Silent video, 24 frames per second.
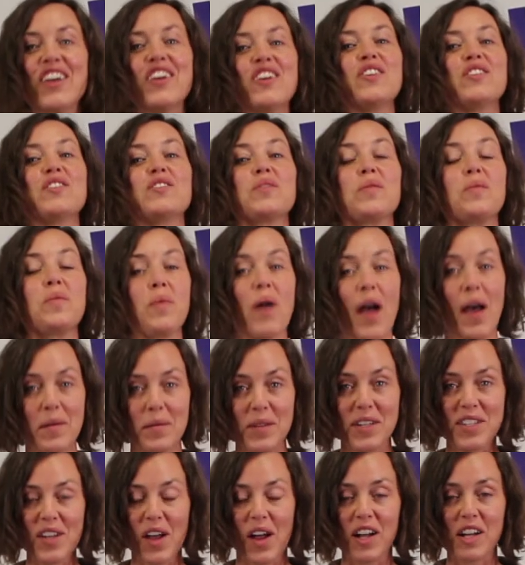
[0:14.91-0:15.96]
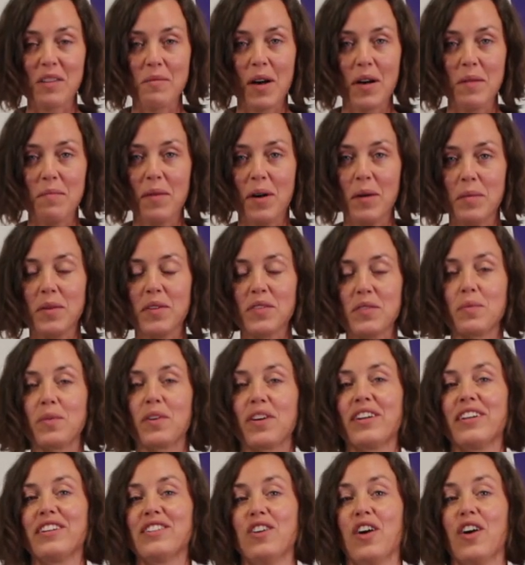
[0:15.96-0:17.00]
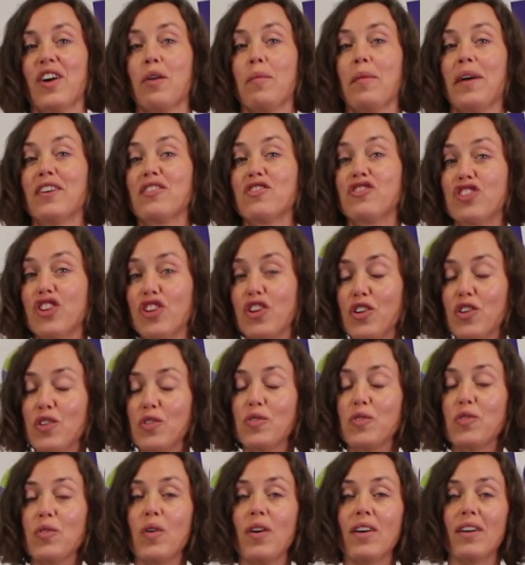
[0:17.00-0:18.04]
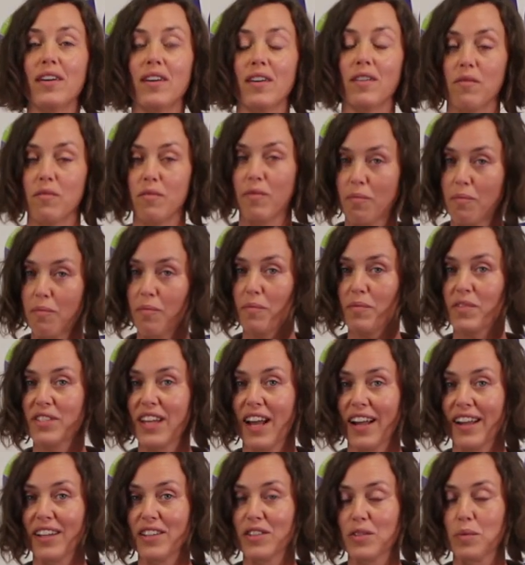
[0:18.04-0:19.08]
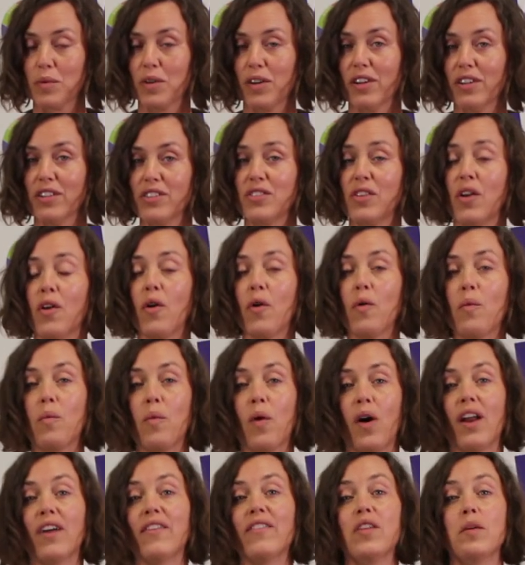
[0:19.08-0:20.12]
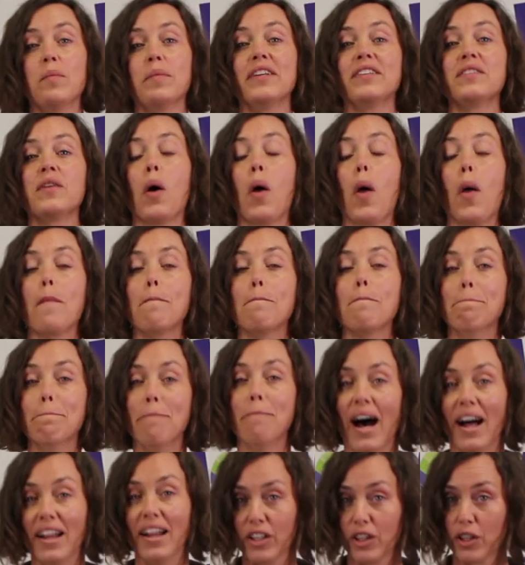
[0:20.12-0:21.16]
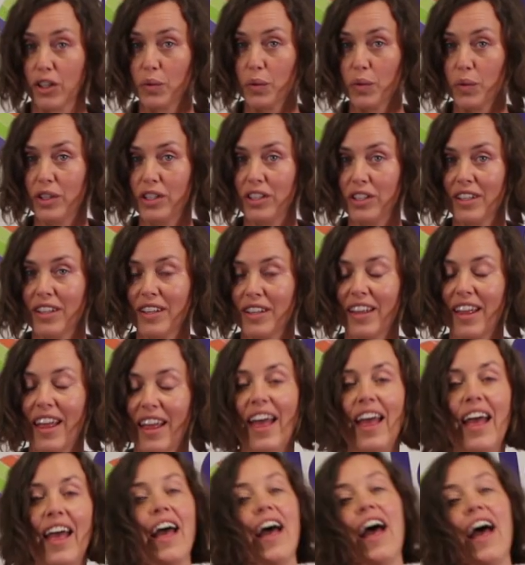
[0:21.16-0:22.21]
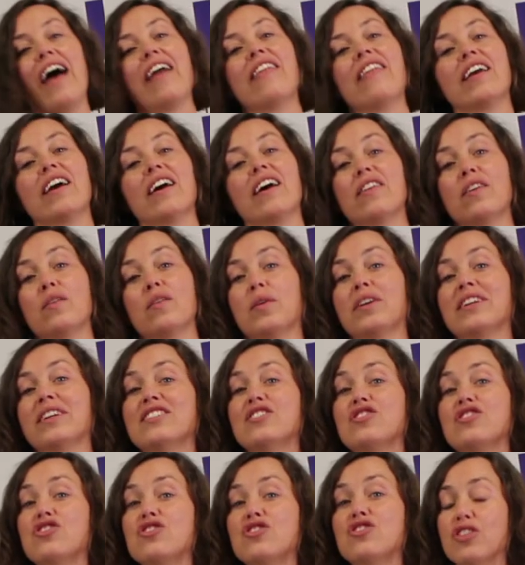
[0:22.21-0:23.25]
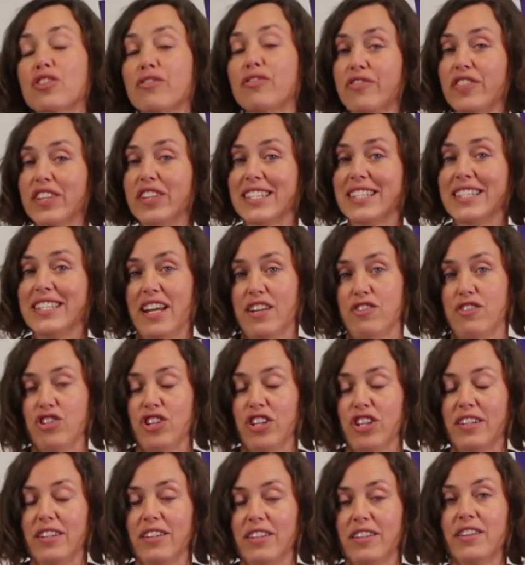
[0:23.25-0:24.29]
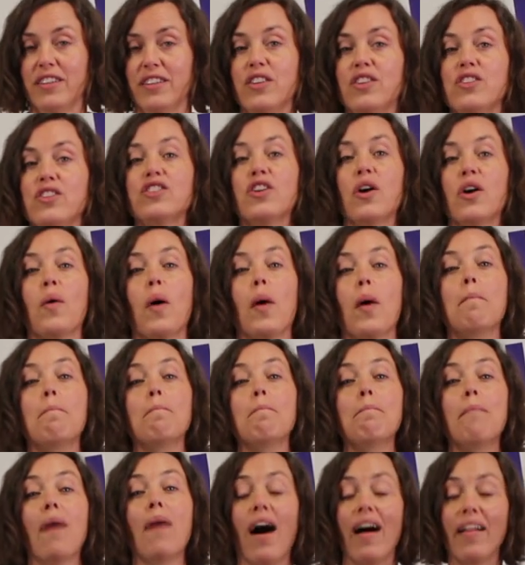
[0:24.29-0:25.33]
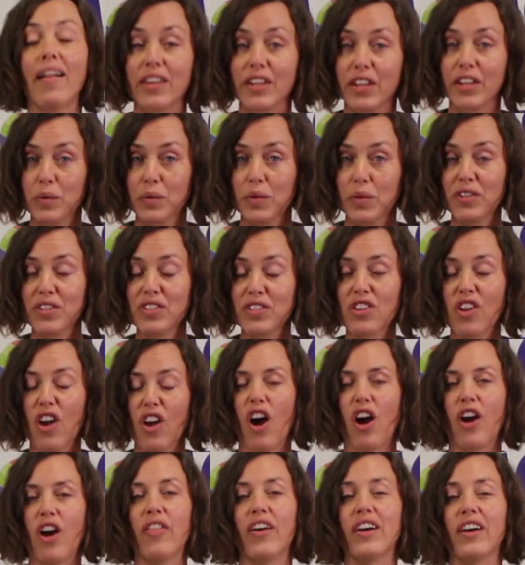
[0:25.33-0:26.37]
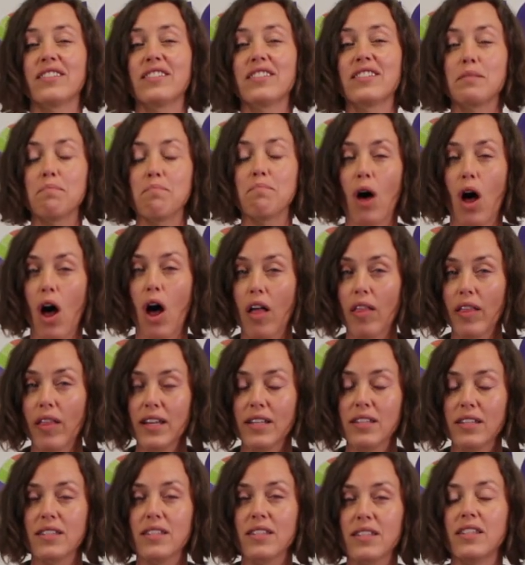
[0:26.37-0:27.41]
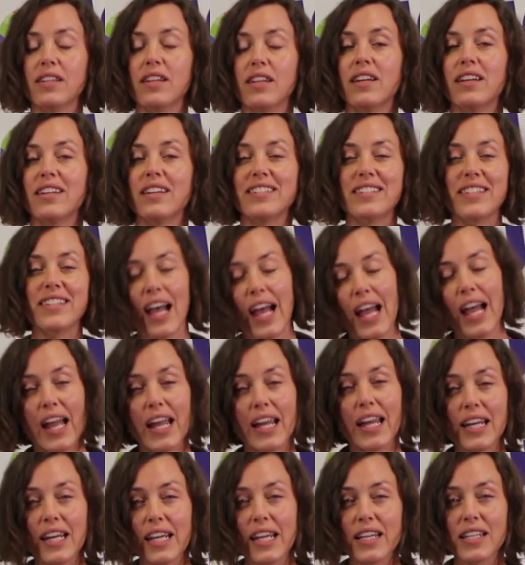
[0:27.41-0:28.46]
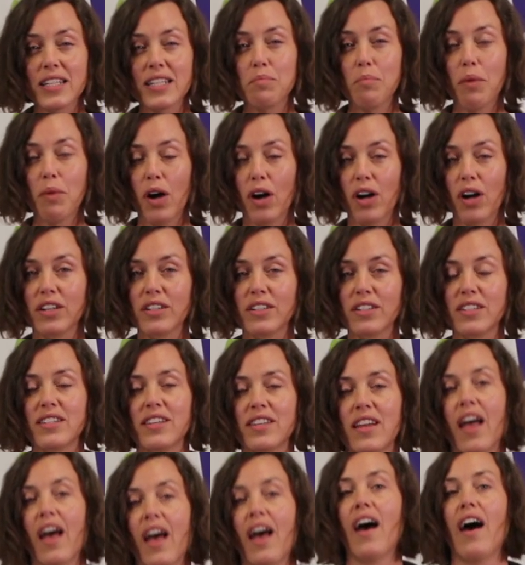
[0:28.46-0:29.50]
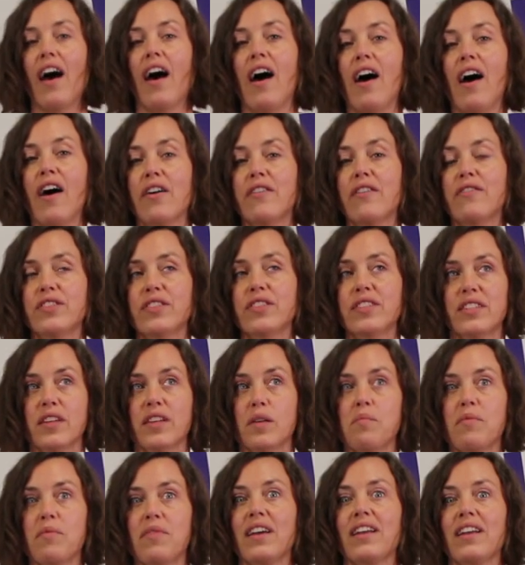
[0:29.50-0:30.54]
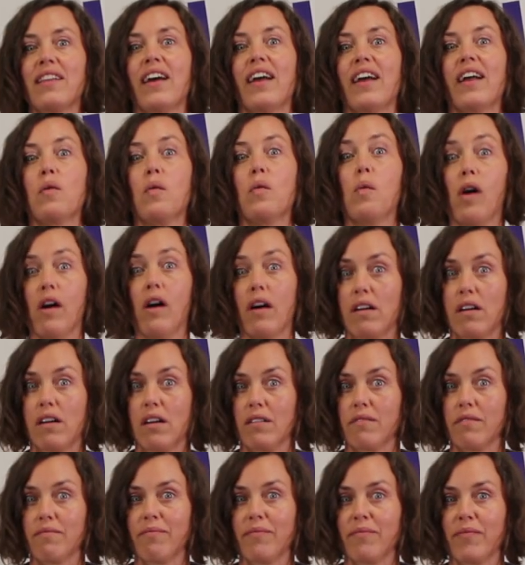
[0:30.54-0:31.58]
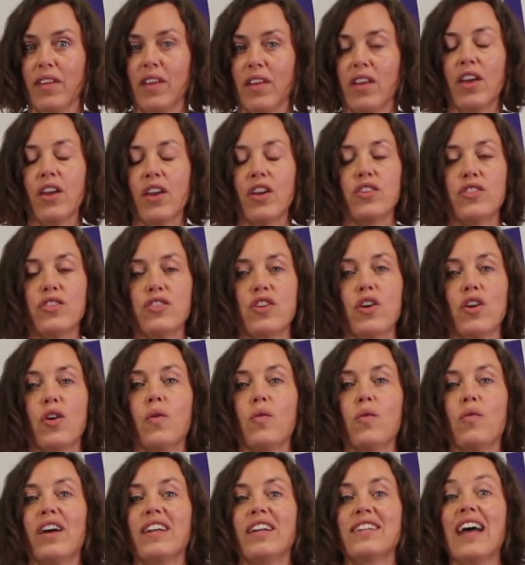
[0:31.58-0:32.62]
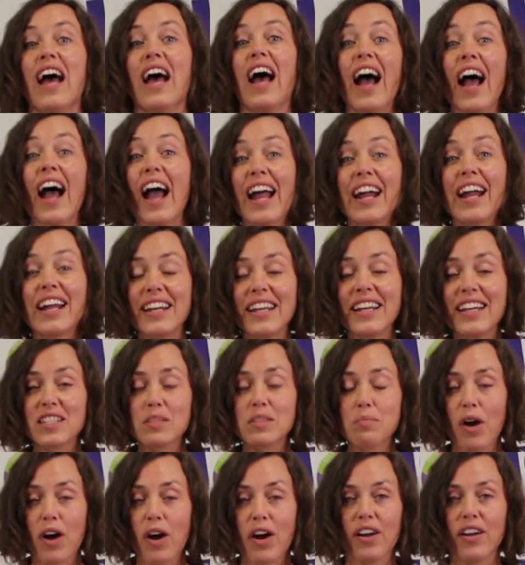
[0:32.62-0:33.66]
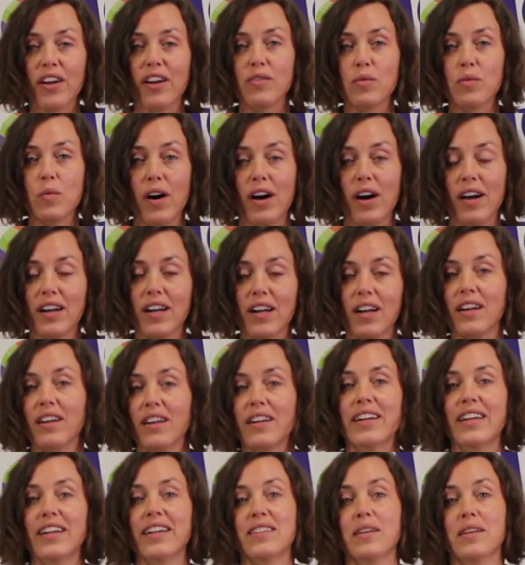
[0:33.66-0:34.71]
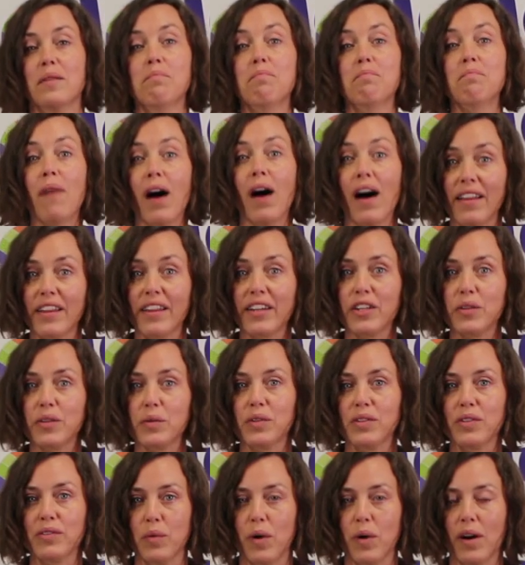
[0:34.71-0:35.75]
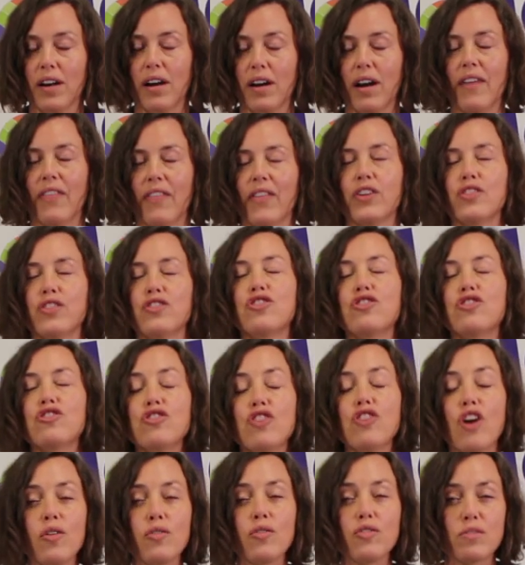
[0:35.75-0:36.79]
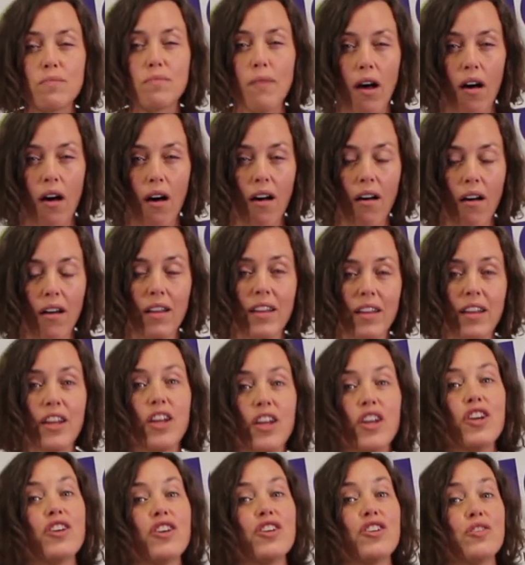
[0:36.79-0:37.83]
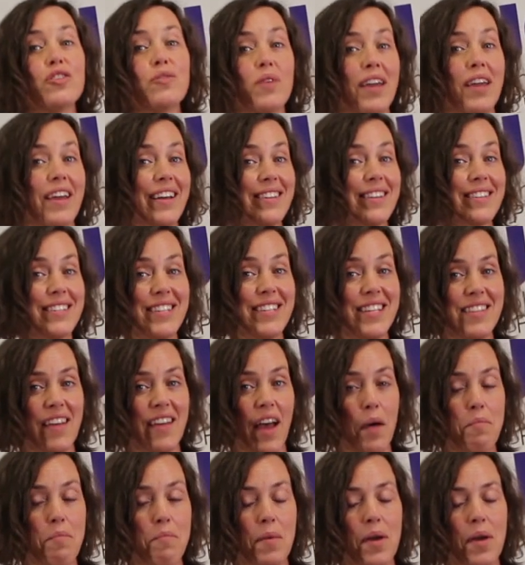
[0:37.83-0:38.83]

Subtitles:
So when we talk about bubbles, we're going to talk about two science words. One of them is molecule, and the other one is surface tension. So molecules are the smallest, tiniest parts of something like water. So the tiniest part of water is a molecule of water, and they're so small you can't see them.